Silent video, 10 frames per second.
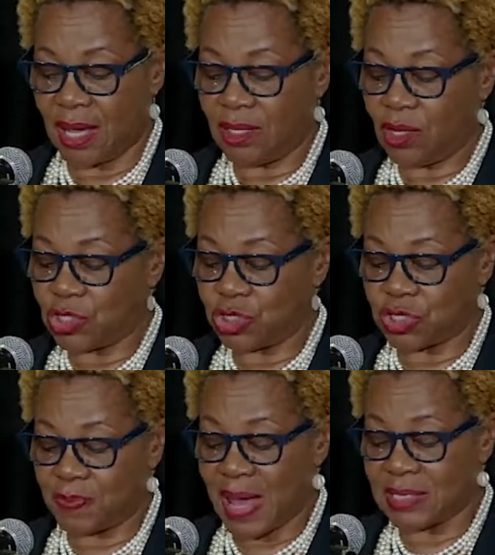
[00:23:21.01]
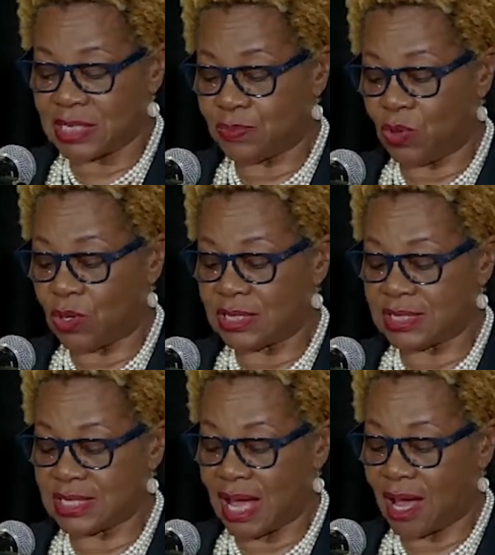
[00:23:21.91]
not just by small
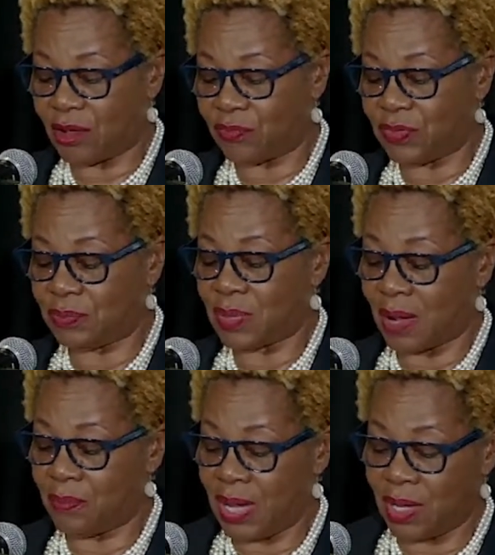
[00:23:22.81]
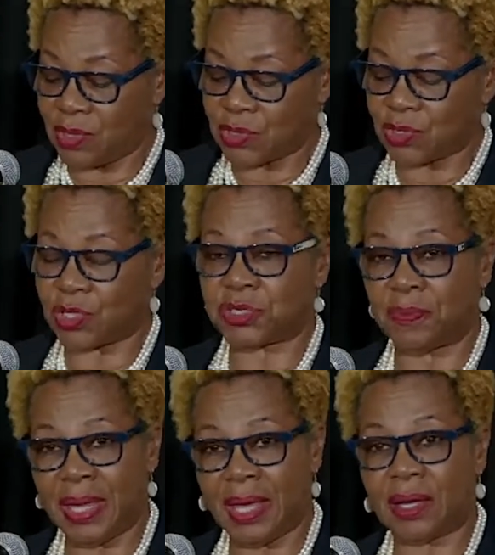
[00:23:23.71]
staff in Barbados or
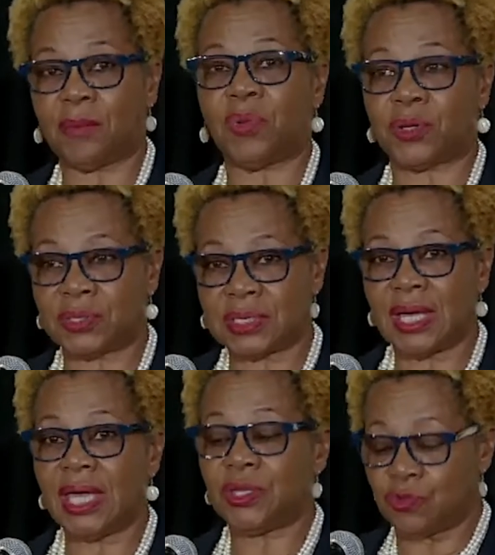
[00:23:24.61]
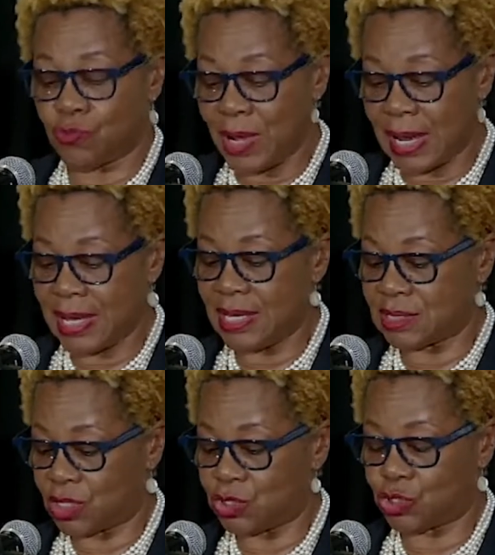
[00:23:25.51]
Jamaica, but it really is
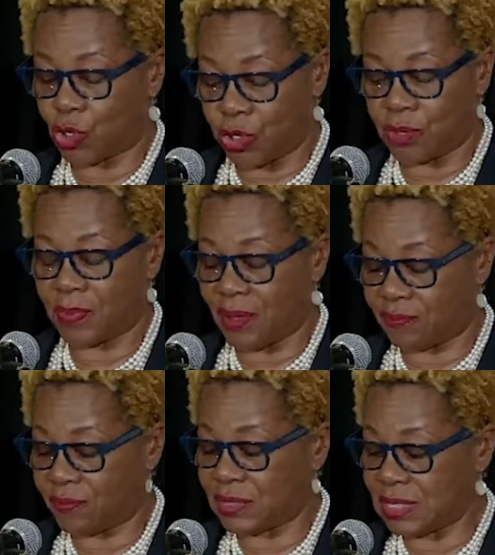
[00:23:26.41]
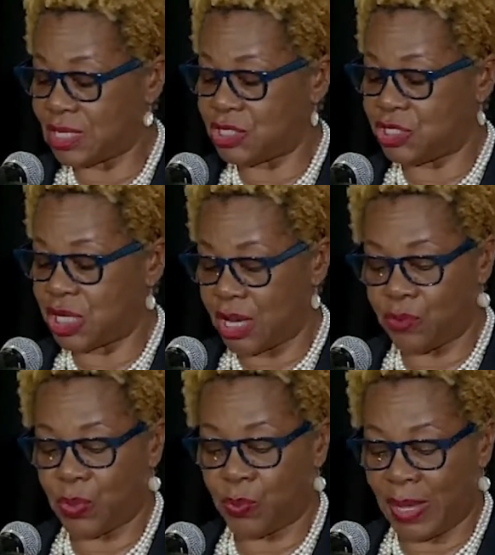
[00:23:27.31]
a joined-up effort in a
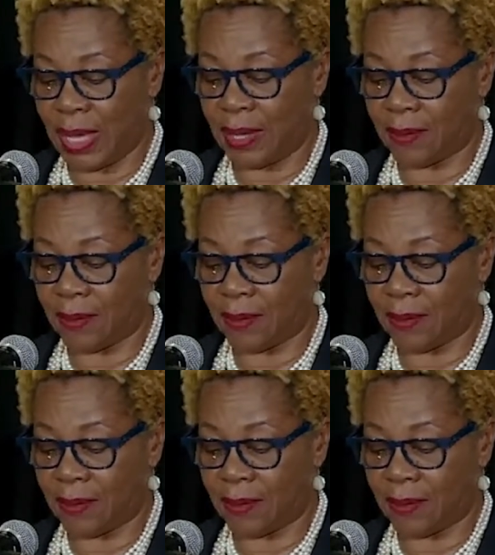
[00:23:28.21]
genuine way.